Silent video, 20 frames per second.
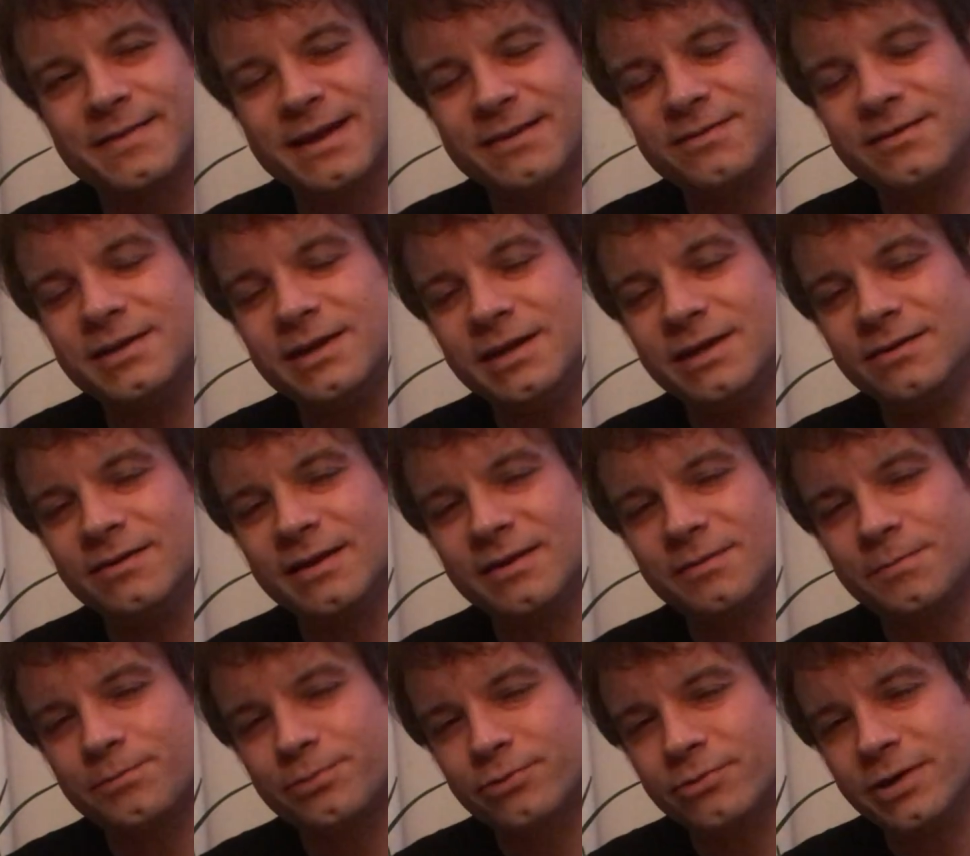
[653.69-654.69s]
That's
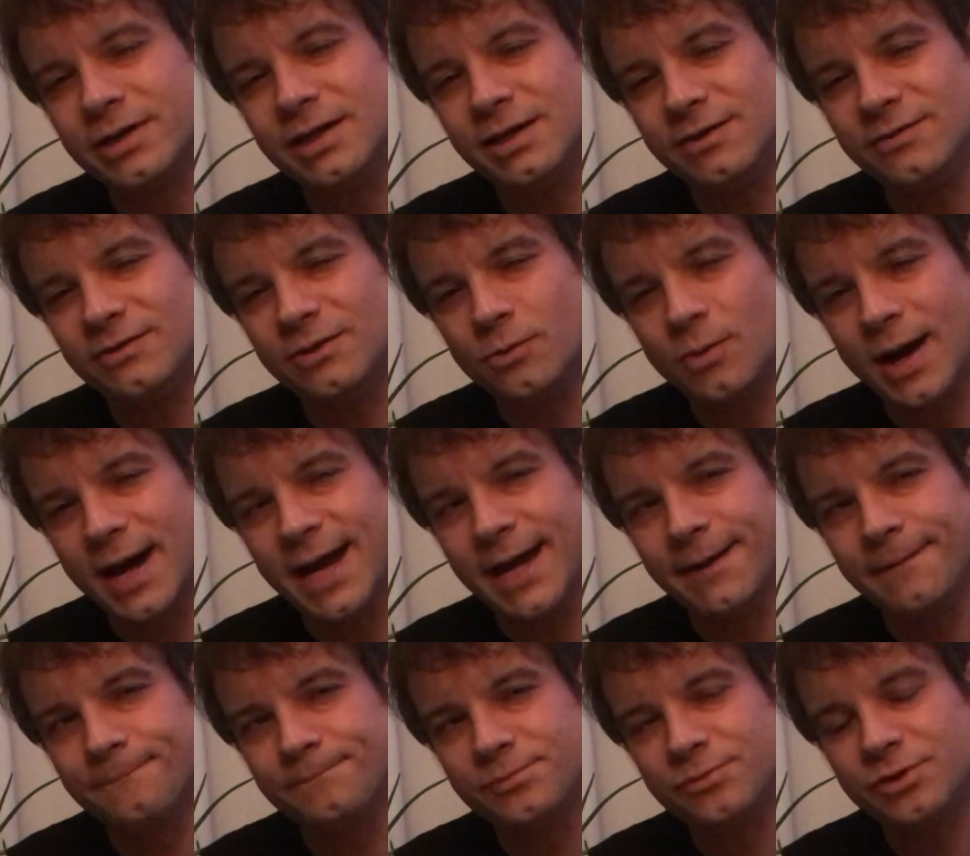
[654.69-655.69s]
a pretty easy
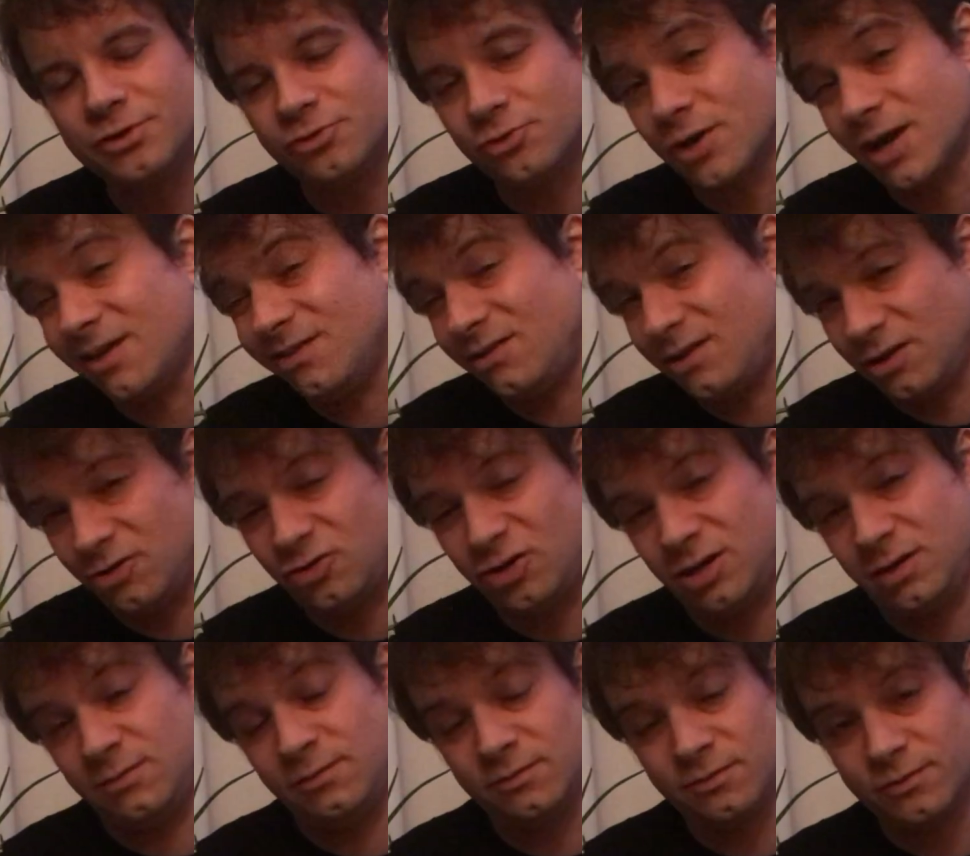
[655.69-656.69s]
way to
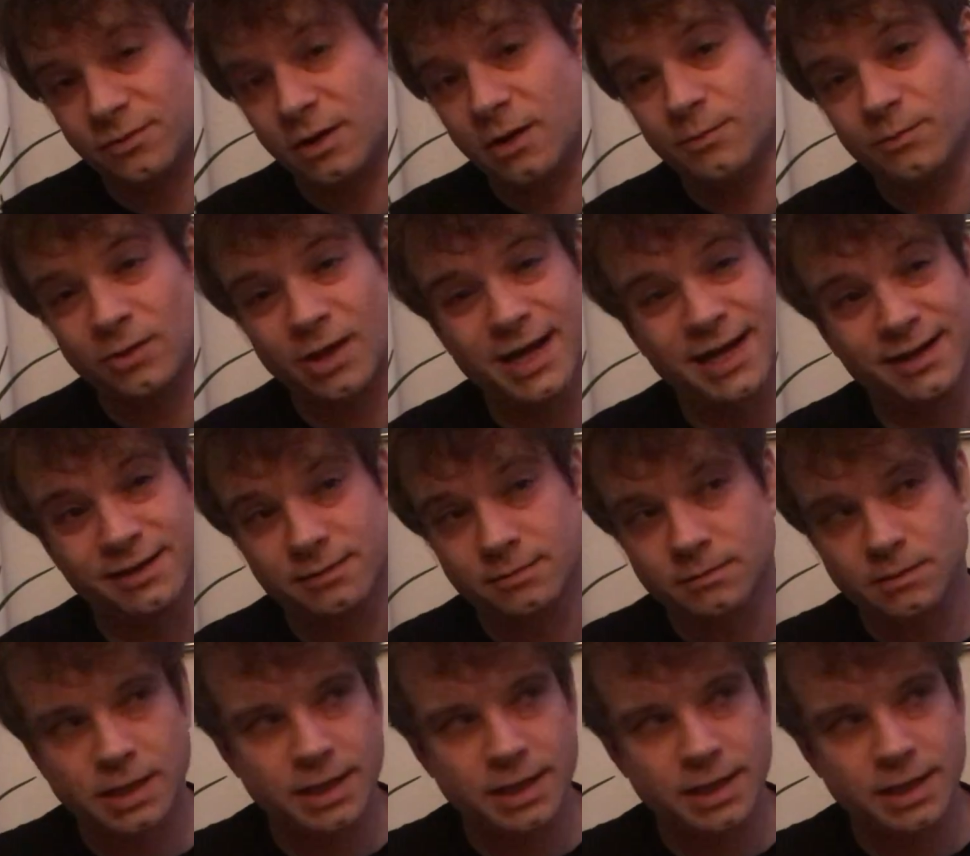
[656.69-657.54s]
transition from like